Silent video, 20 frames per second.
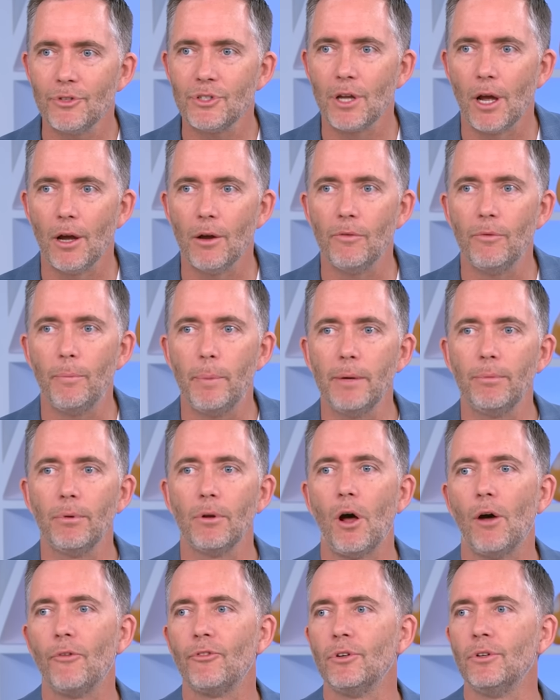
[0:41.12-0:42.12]
So people
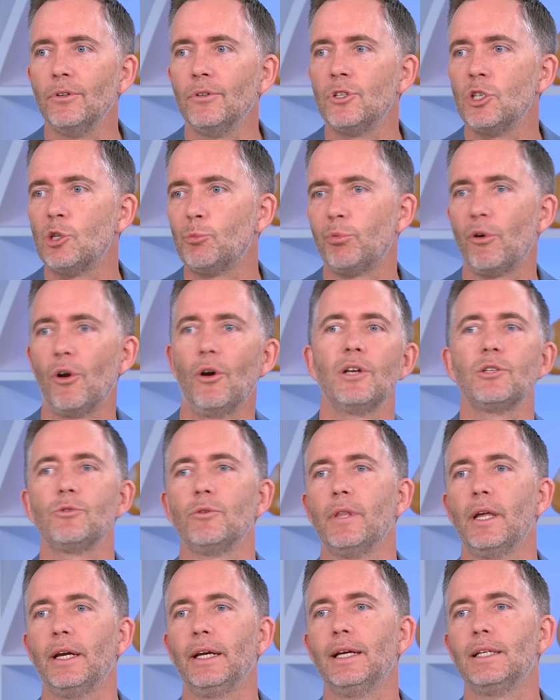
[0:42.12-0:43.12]
are often surprised
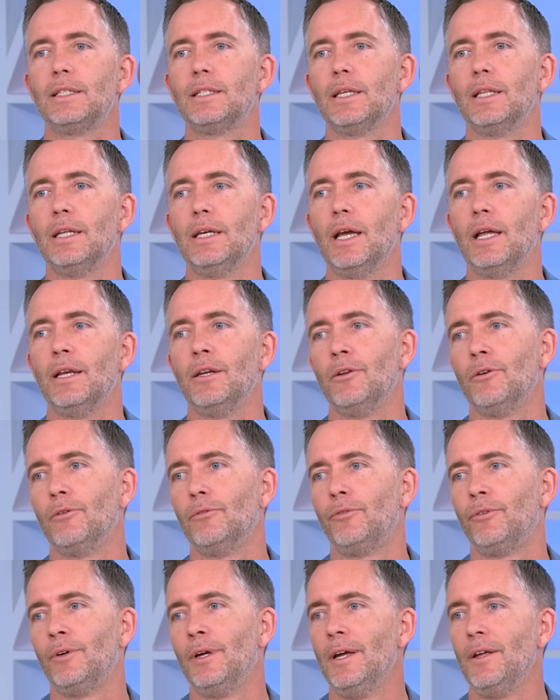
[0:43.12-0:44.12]
when they get to the end
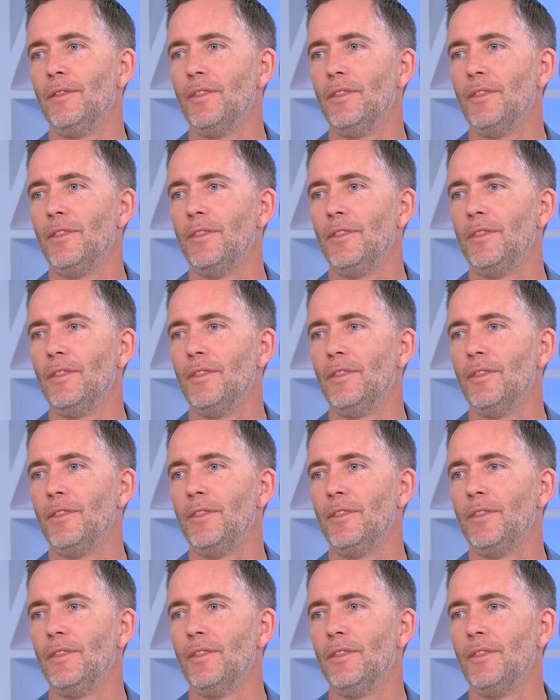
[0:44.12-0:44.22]
of